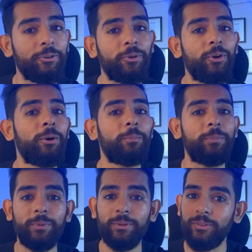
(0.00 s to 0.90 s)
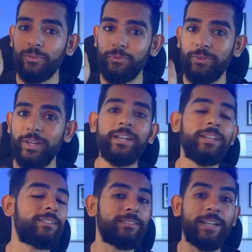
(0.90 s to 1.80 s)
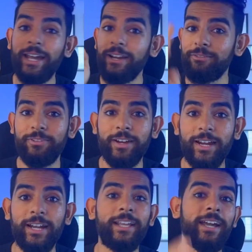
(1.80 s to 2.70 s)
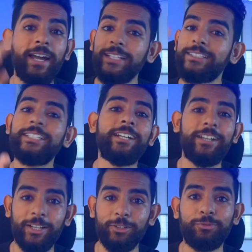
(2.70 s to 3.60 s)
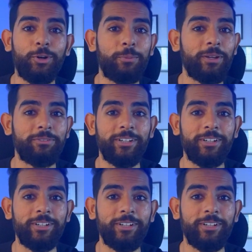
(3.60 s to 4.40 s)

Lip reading: drop weight and fat and still transform, my friend.